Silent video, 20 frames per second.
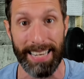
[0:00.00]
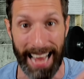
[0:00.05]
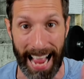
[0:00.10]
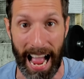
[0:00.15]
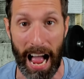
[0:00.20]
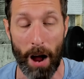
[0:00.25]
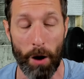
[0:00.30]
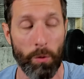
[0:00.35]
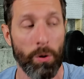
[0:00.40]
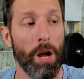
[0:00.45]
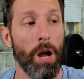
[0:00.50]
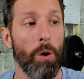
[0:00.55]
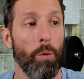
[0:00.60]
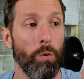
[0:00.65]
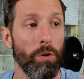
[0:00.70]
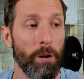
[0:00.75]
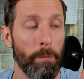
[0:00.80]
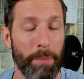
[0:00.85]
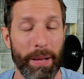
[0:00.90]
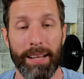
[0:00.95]
now
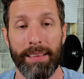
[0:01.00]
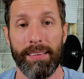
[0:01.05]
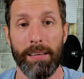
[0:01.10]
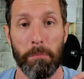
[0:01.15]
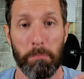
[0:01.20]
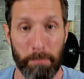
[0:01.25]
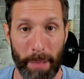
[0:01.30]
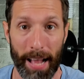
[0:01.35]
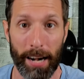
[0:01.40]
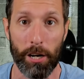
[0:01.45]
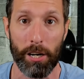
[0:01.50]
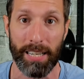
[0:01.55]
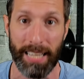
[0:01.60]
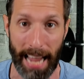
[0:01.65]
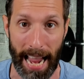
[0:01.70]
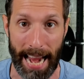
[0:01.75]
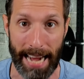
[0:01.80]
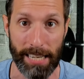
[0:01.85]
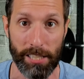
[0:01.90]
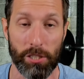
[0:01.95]
would have been the better
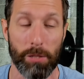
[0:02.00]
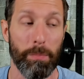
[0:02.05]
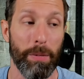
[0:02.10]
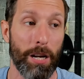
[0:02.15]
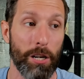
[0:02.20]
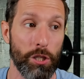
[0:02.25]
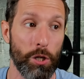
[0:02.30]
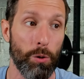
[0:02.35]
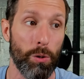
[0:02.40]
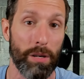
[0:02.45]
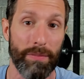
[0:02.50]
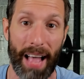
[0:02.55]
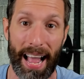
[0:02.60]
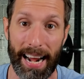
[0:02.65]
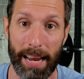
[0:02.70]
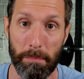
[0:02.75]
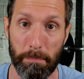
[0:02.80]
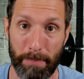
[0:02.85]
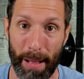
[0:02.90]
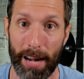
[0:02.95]
case because you would have
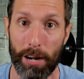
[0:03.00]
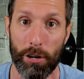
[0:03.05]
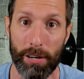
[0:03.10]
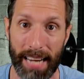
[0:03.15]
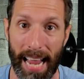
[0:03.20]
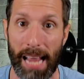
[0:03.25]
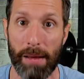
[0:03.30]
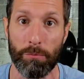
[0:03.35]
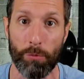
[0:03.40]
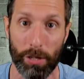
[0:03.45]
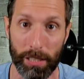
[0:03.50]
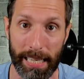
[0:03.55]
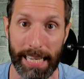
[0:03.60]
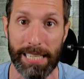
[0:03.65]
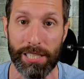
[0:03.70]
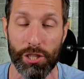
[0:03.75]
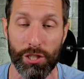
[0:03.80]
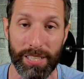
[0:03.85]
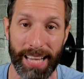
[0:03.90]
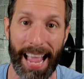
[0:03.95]
had a better game
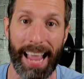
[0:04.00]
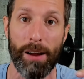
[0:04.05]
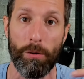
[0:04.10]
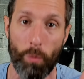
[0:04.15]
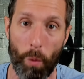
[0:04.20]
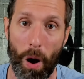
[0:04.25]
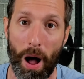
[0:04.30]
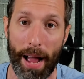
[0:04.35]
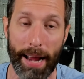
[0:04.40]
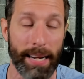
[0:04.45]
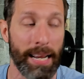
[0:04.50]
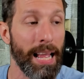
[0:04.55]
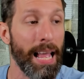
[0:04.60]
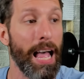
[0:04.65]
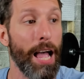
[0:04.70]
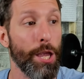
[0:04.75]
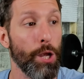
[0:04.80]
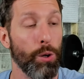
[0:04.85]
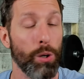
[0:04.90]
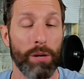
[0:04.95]
release day one.
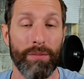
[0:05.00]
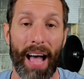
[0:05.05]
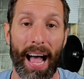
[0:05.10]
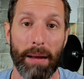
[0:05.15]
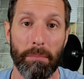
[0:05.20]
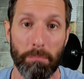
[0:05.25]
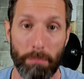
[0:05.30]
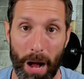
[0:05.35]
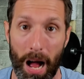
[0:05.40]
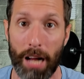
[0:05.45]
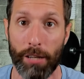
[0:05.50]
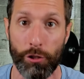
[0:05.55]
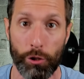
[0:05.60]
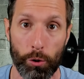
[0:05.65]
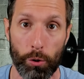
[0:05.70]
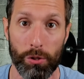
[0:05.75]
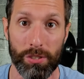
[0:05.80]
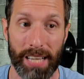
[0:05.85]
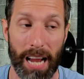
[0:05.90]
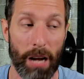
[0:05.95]
You would have had mod
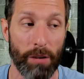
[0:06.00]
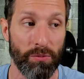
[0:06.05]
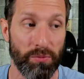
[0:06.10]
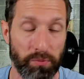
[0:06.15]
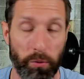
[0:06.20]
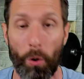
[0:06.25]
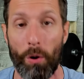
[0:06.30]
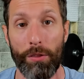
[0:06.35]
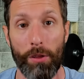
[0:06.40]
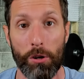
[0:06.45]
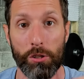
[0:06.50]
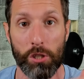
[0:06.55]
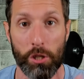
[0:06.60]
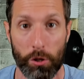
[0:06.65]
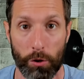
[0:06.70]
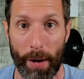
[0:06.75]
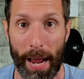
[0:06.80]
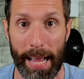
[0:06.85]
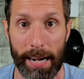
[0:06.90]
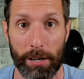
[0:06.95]
tools out for those
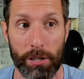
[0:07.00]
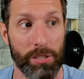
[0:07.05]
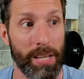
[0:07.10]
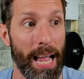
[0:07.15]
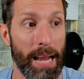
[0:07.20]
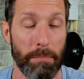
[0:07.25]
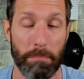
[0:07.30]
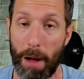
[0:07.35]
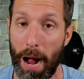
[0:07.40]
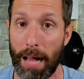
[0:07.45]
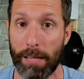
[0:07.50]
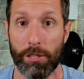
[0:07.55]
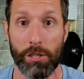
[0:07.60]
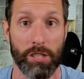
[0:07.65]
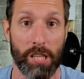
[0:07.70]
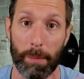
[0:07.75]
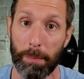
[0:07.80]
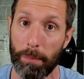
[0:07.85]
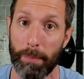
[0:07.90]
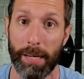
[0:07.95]
creators and mods to
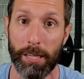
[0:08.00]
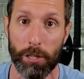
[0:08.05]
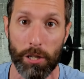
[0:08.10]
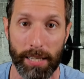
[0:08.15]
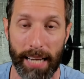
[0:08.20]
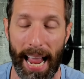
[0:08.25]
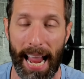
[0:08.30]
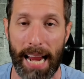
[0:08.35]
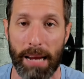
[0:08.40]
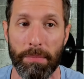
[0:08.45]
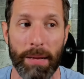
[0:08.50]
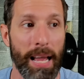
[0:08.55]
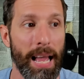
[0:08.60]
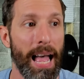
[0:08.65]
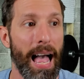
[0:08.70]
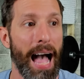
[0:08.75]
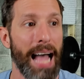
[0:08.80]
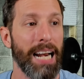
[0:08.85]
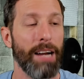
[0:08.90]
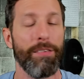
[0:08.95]
supplement your game,
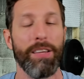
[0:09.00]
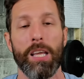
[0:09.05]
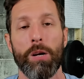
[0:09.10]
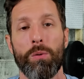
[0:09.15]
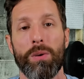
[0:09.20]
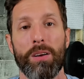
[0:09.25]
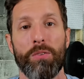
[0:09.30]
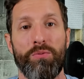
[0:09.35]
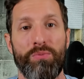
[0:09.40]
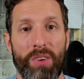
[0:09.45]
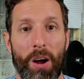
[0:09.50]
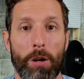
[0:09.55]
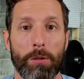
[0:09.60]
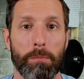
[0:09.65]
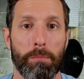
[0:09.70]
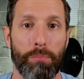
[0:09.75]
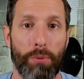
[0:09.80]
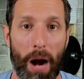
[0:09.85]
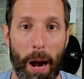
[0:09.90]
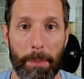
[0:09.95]
and everything would have felt
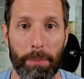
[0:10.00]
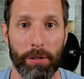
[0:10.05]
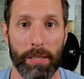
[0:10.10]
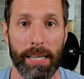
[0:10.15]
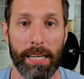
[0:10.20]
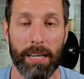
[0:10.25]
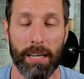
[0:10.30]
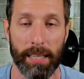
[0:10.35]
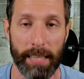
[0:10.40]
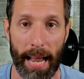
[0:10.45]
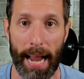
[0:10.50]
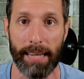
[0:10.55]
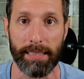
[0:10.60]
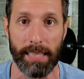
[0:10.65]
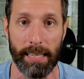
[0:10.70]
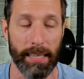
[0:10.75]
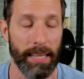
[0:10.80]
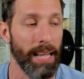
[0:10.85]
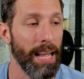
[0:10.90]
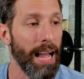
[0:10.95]
proper properly
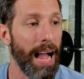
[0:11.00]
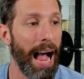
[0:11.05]
connected.